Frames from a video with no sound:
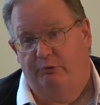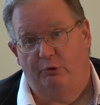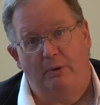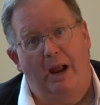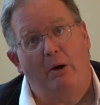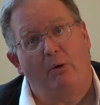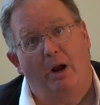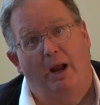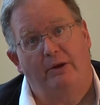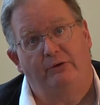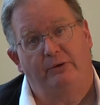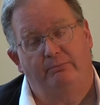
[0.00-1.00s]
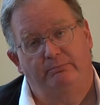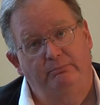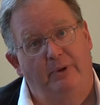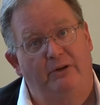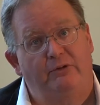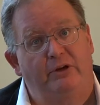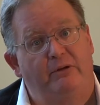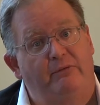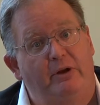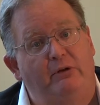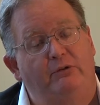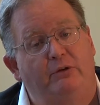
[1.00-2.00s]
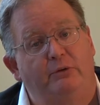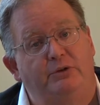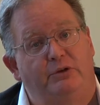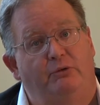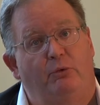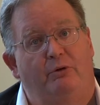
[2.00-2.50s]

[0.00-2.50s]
through our eyes and see if their solutions